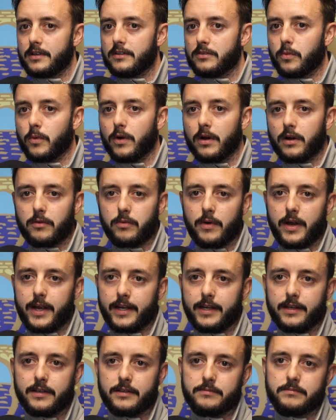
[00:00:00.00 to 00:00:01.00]
work
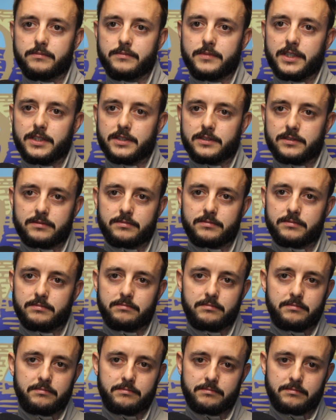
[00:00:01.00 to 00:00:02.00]
rate is
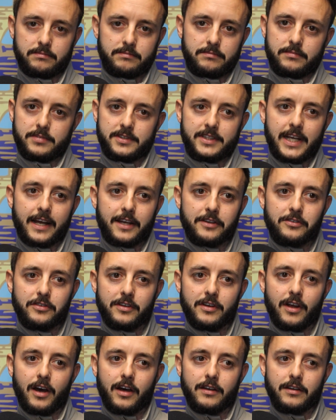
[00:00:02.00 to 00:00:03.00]
second to
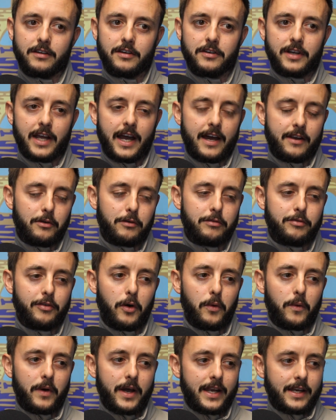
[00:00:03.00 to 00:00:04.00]
none. You cannot
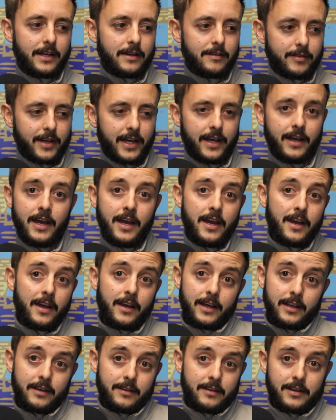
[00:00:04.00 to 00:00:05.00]
fault any of it,
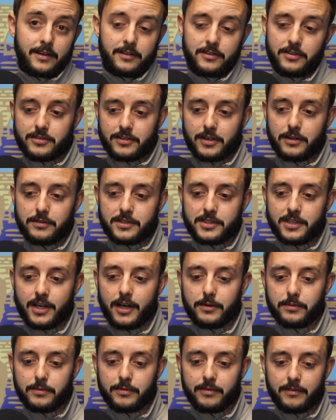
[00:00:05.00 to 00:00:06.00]
and it just goes to
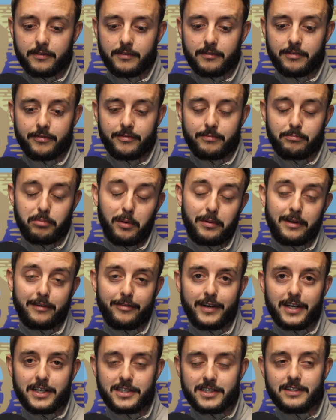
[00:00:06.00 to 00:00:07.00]
show, probably
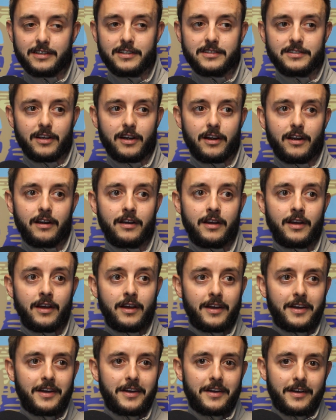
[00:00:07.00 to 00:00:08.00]
finishing as our
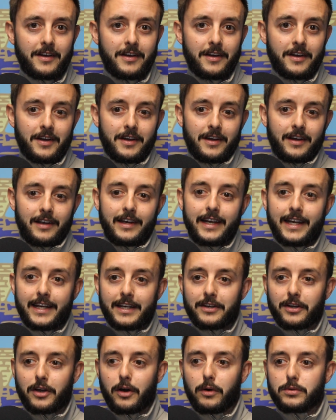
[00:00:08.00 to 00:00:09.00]

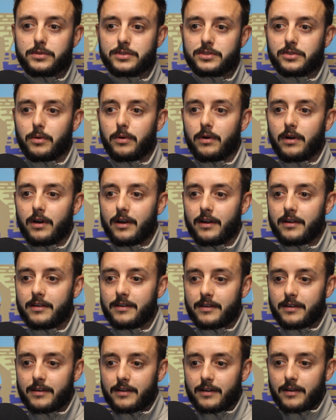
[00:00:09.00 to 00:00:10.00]
leading goal scorer
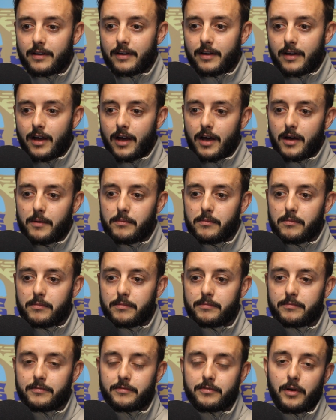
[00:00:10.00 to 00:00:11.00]

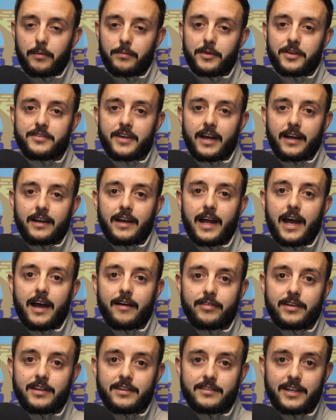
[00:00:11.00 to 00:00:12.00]
from the second
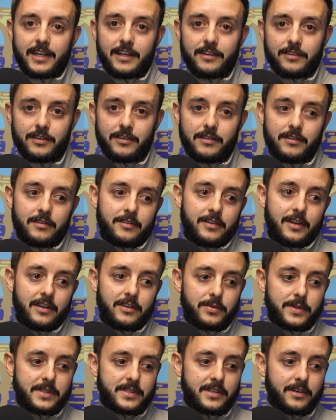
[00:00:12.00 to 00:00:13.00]
half of the season
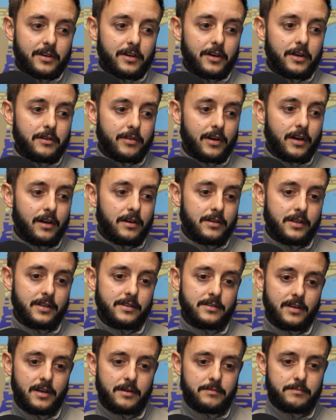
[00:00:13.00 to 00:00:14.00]
since we took over
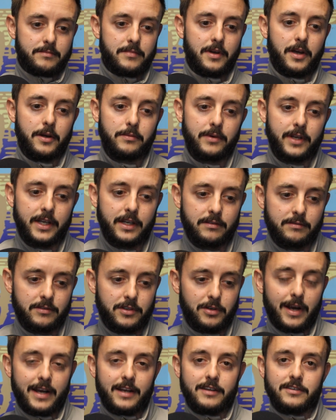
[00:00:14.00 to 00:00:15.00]
is only
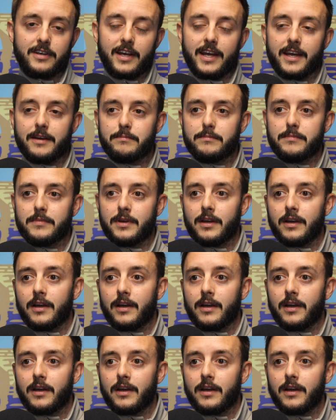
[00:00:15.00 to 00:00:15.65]
credit to him.